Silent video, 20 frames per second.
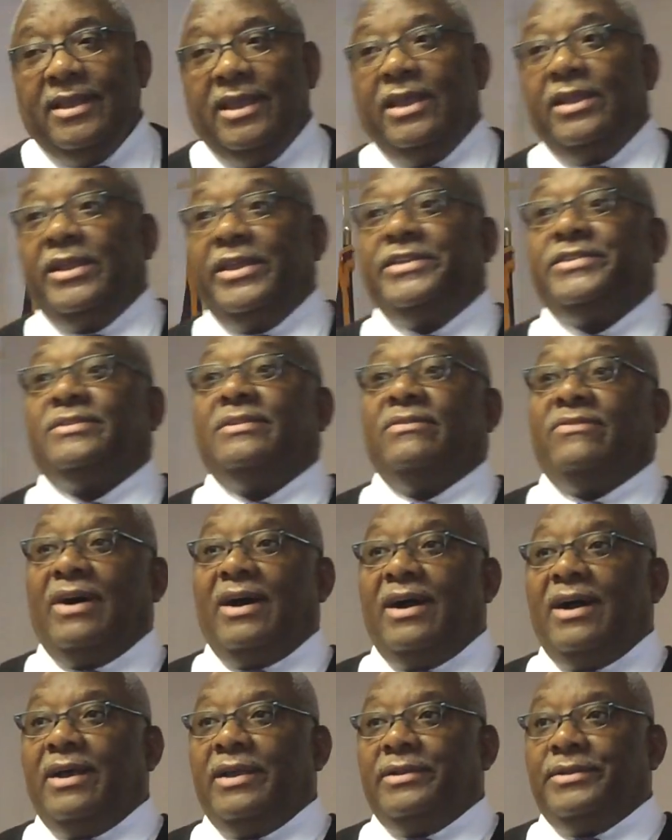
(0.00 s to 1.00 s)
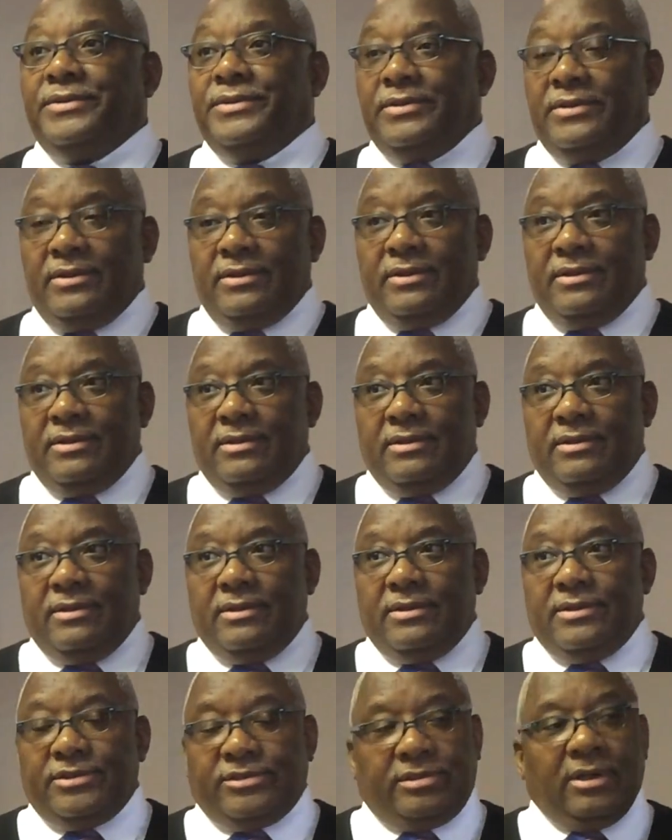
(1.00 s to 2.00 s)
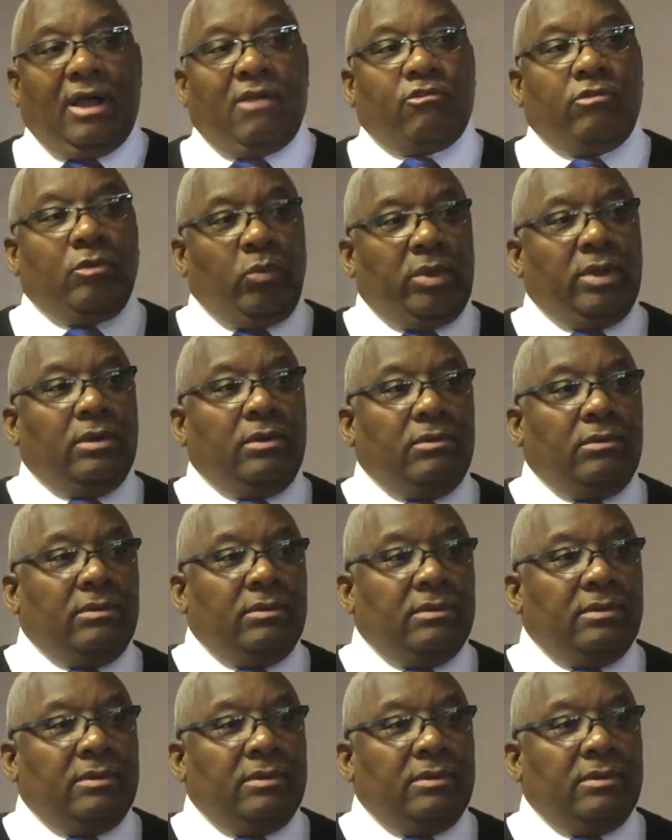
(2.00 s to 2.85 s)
in his divine, sovereign will,